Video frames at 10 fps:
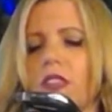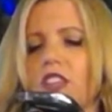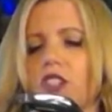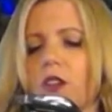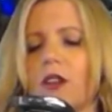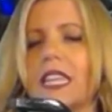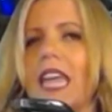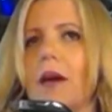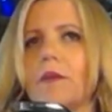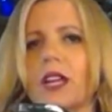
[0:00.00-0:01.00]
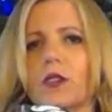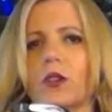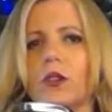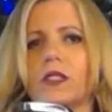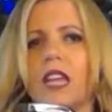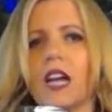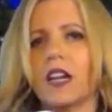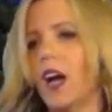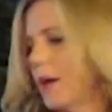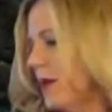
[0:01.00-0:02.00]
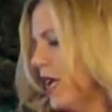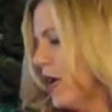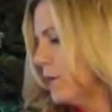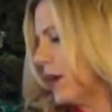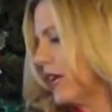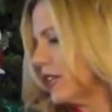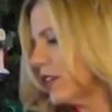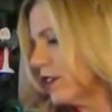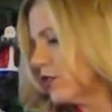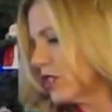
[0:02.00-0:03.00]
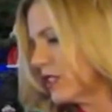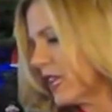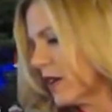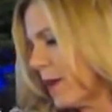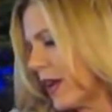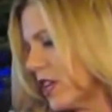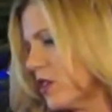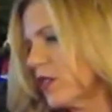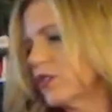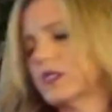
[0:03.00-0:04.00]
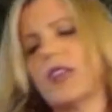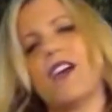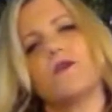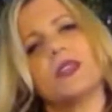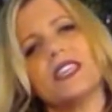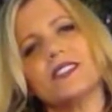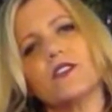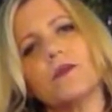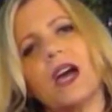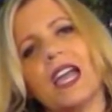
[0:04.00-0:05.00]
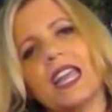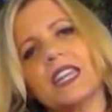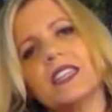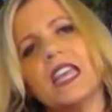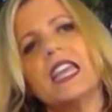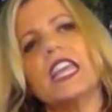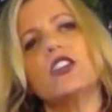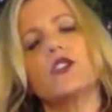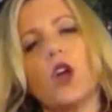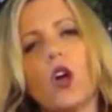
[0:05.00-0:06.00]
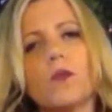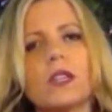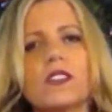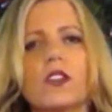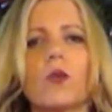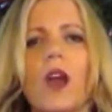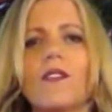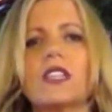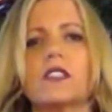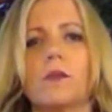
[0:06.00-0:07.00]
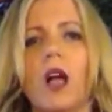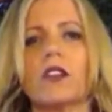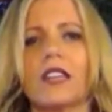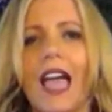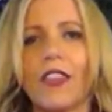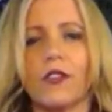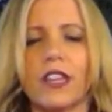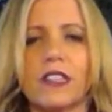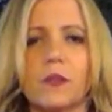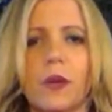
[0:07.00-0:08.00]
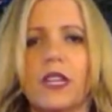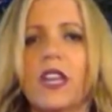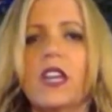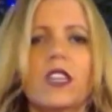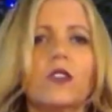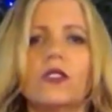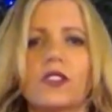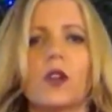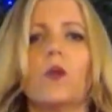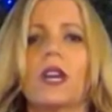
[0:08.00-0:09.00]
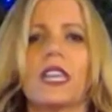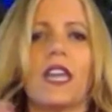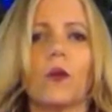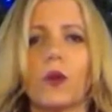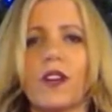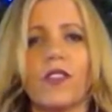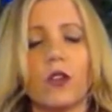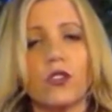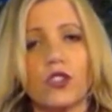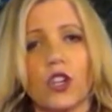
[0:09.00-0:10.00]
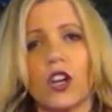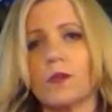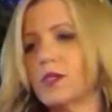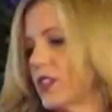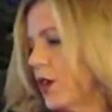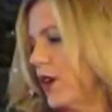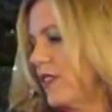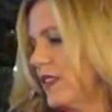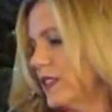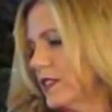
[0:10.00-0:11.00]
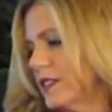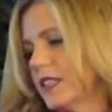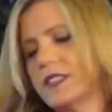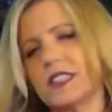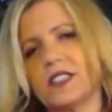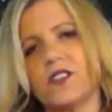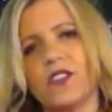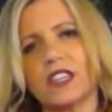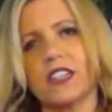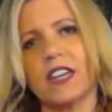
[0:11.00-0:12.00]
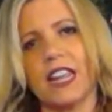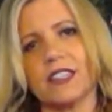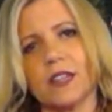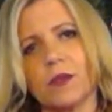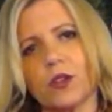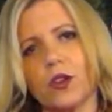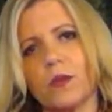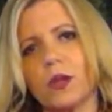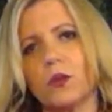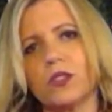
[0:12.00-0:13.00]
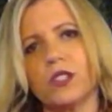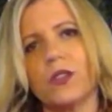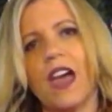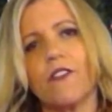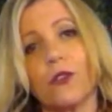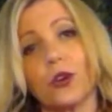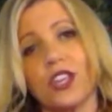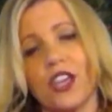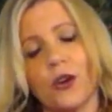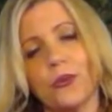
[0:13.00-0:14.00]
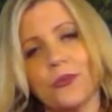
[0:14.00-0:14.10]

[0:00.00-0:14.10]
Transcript: They should go to getmicrogold.com. But, you know, just think about it. You can just have peace of mind in your home because, you know, we're having smaller gatherings, but you still want to get rid of those germs. So, and this this disinfectant and antimicrobial will do that for you.